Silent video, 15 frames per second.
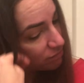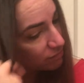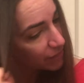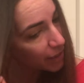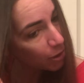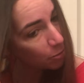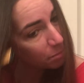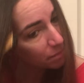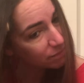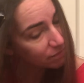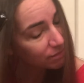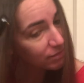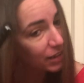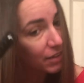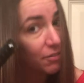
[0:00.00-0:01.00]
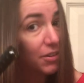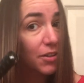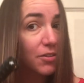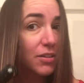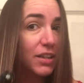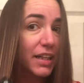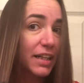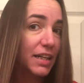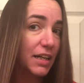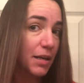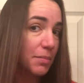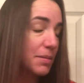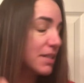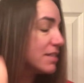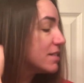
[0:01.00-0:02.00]
help, I don't know, clean it
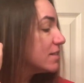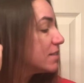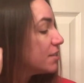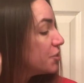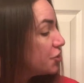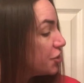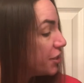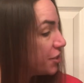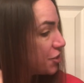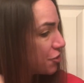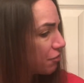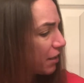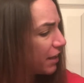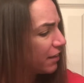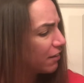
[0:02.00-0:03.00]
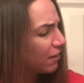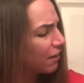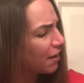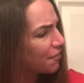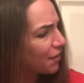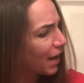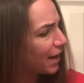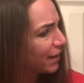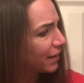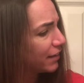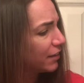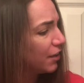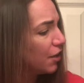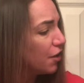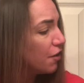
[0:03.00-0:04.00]
up. This is a cheese straightener. I've had
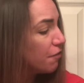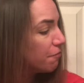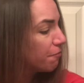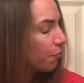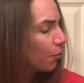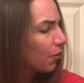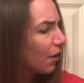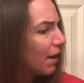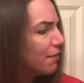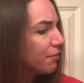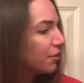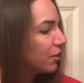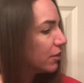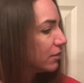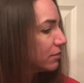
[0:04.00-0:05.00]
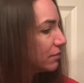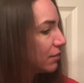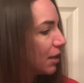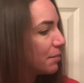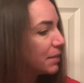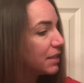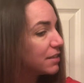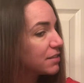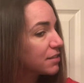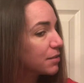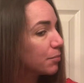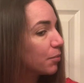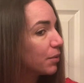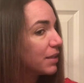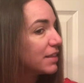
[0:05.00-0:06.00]
it forever. I mean, to the
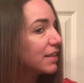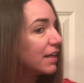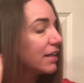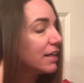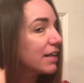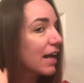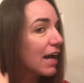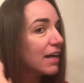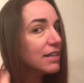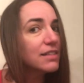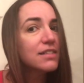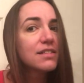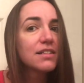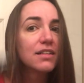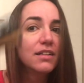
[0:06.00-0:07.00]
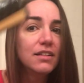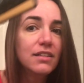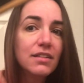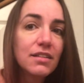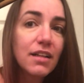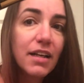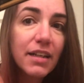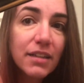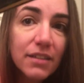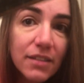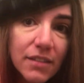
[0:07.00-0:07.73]
point that it has, like,